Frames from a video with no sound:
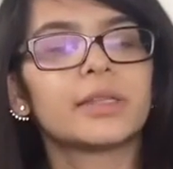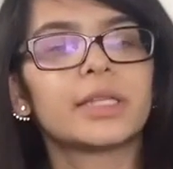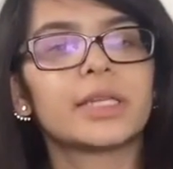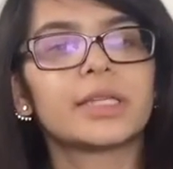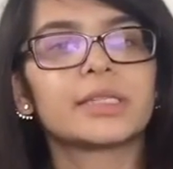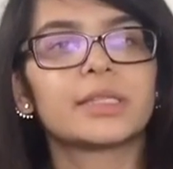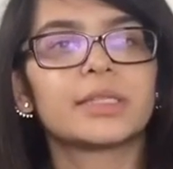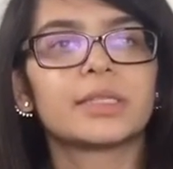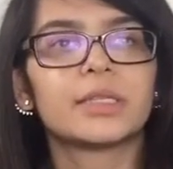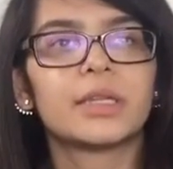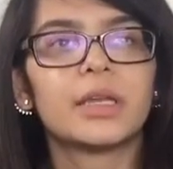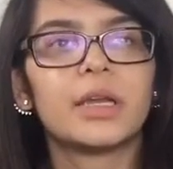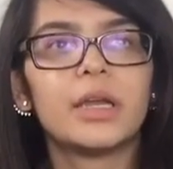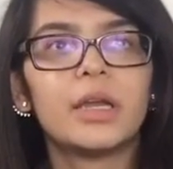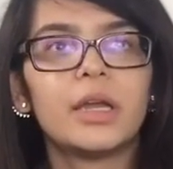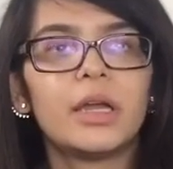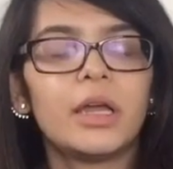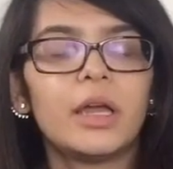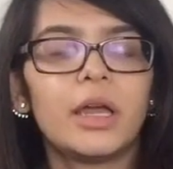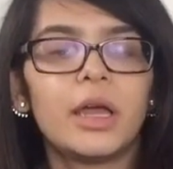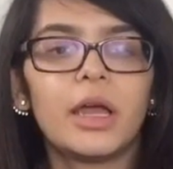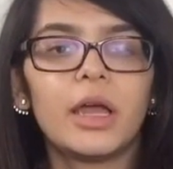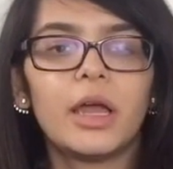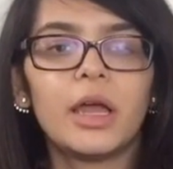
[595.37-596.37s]
That's
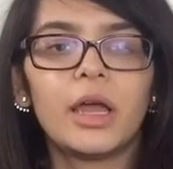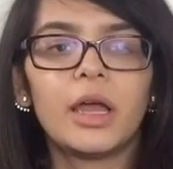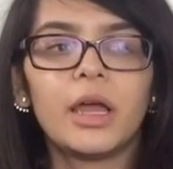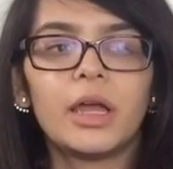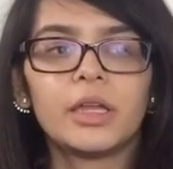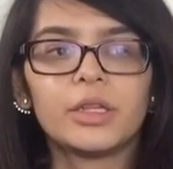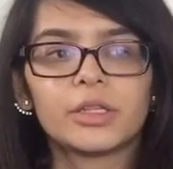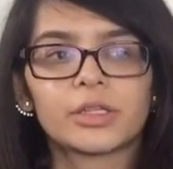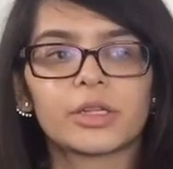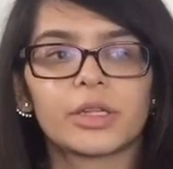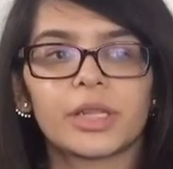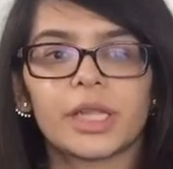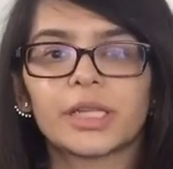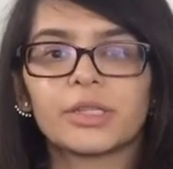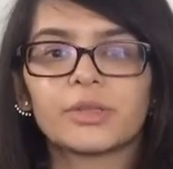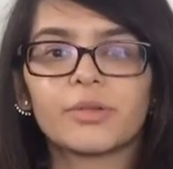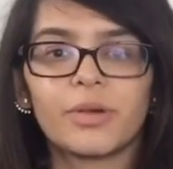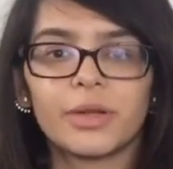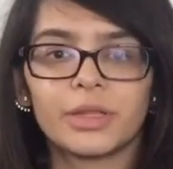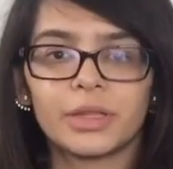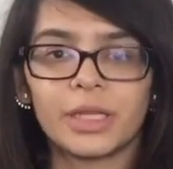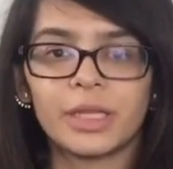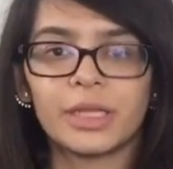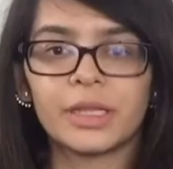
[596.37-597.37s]
So that's
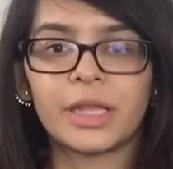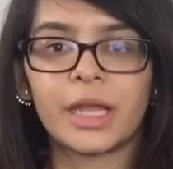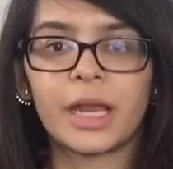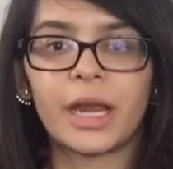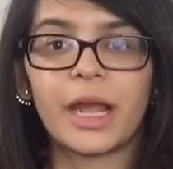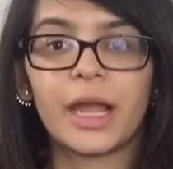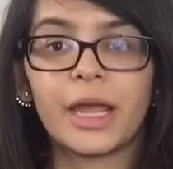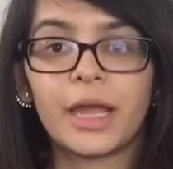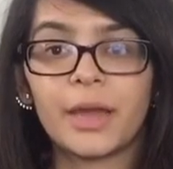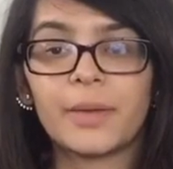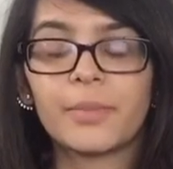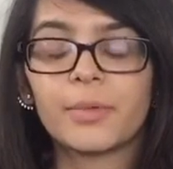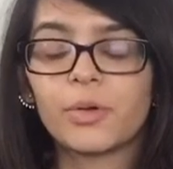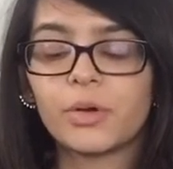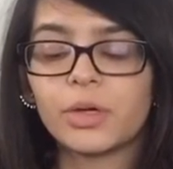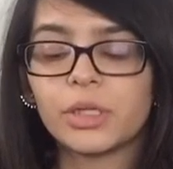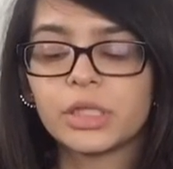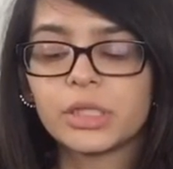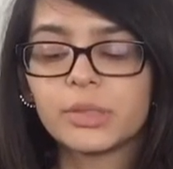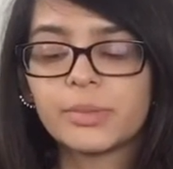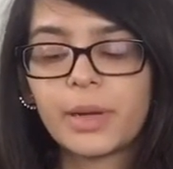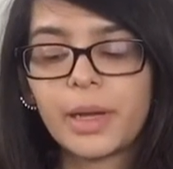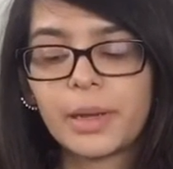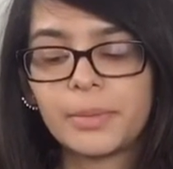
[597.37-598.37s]
one thing that I am going
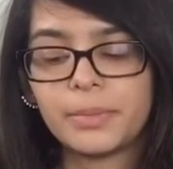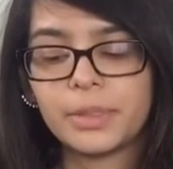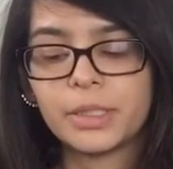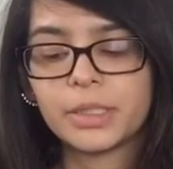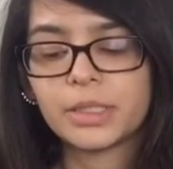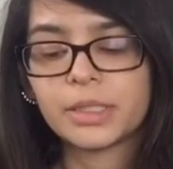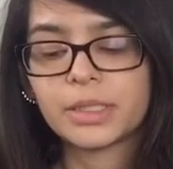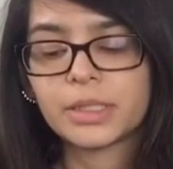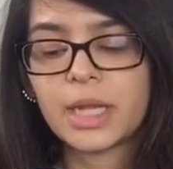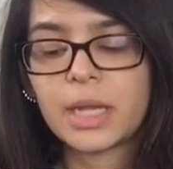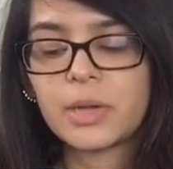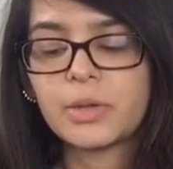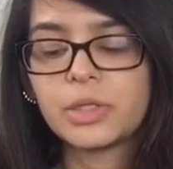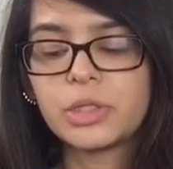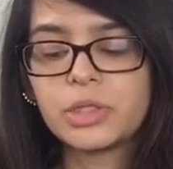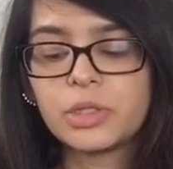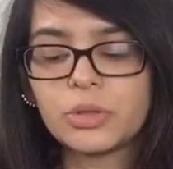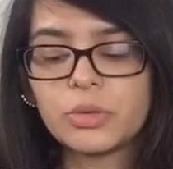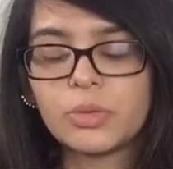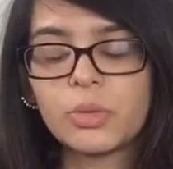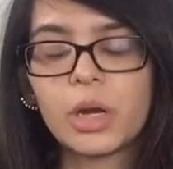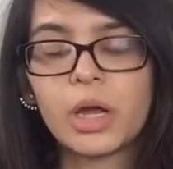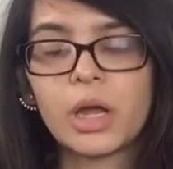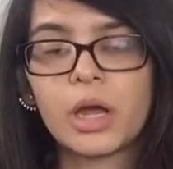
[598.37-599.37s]
to buy because I
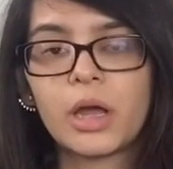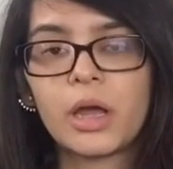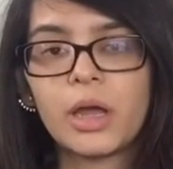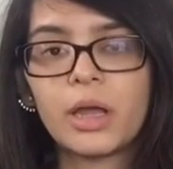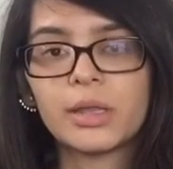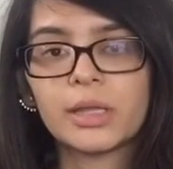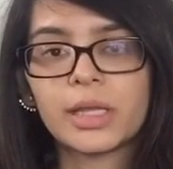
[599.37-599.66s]
do want